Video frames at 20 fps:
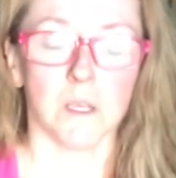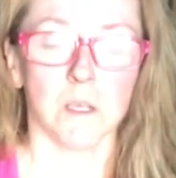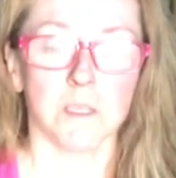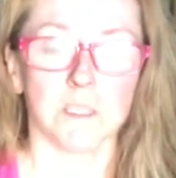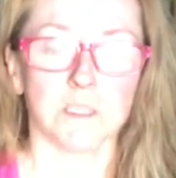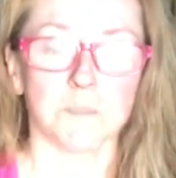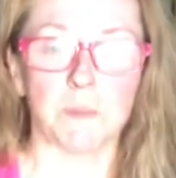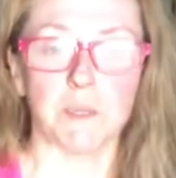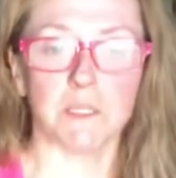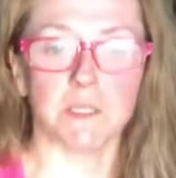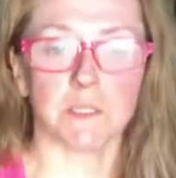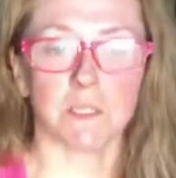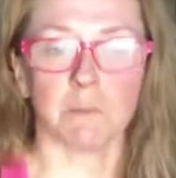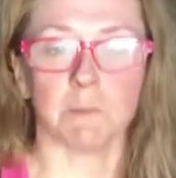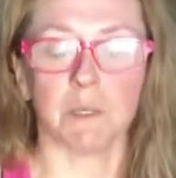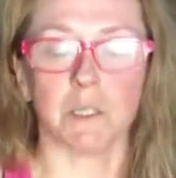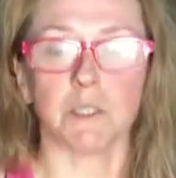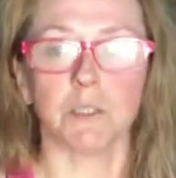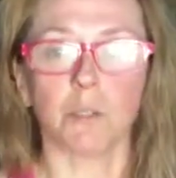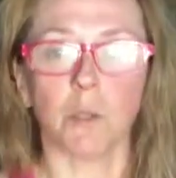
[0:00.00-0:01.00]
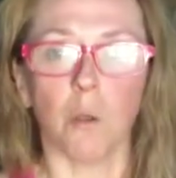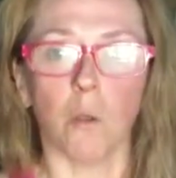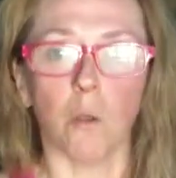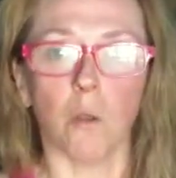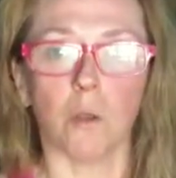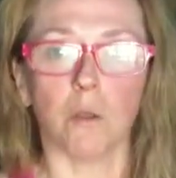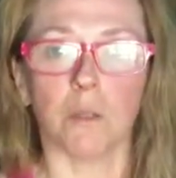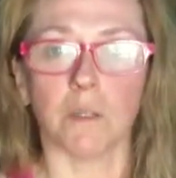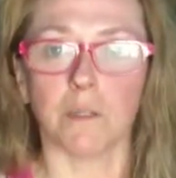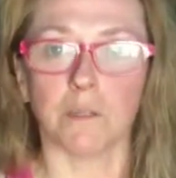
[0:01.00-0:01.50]
speaks to my
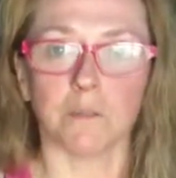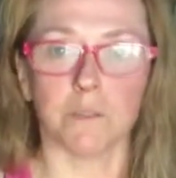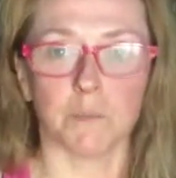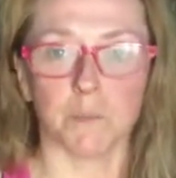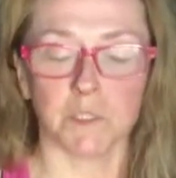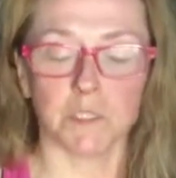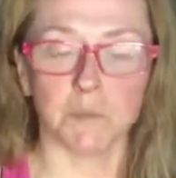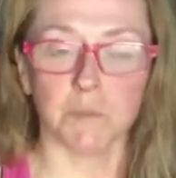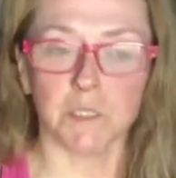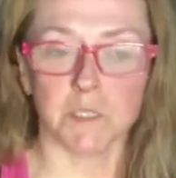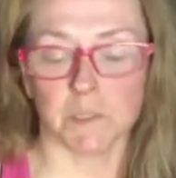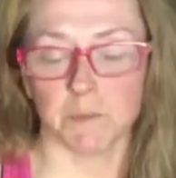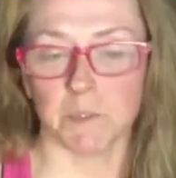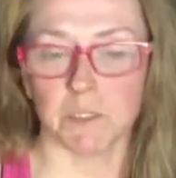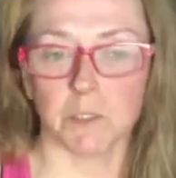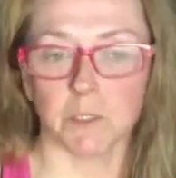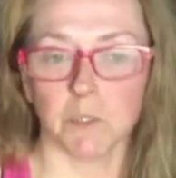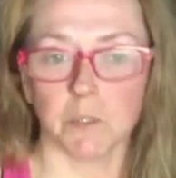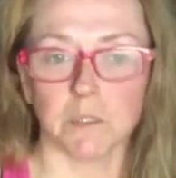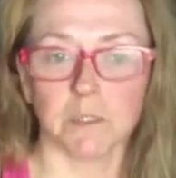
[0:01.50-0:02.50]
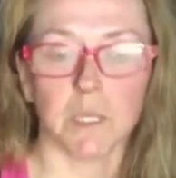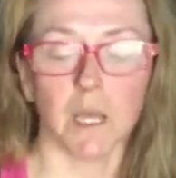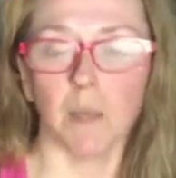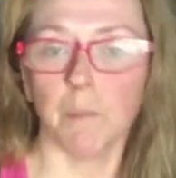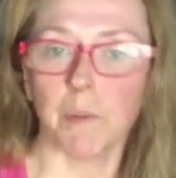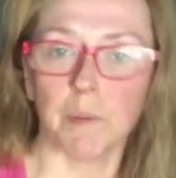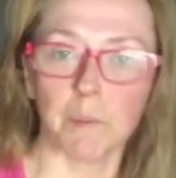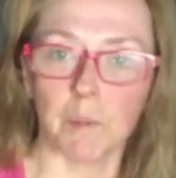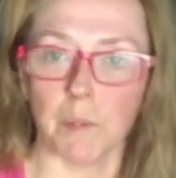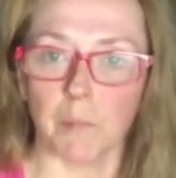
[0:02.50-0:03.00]
soul, and what speaks to my soul is
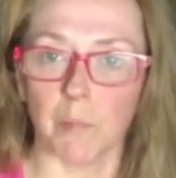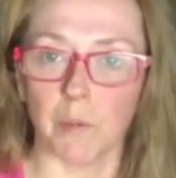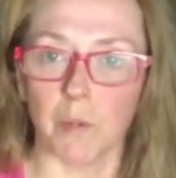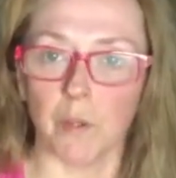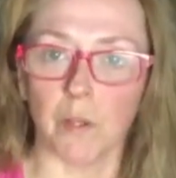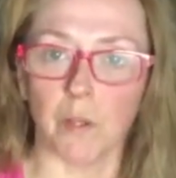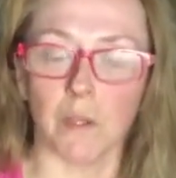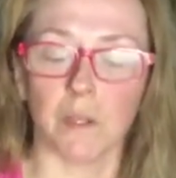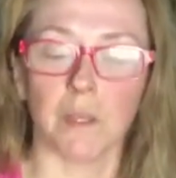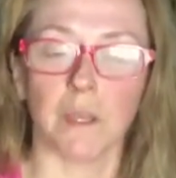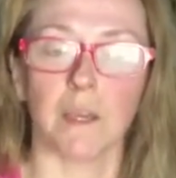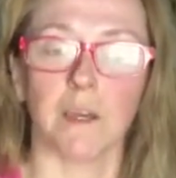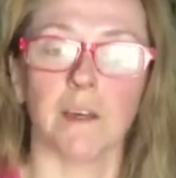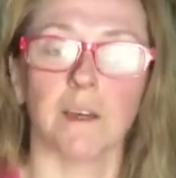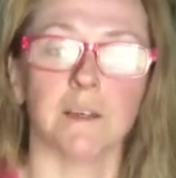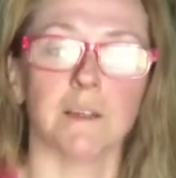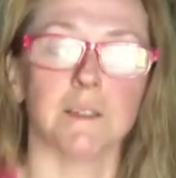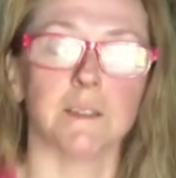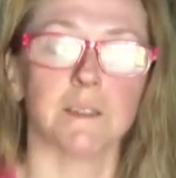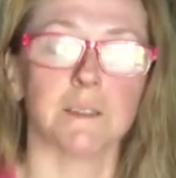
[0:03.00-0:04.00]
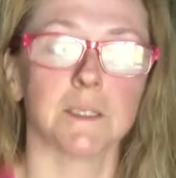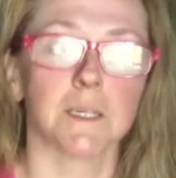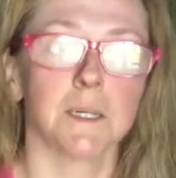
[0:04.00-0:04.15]
helping people. And,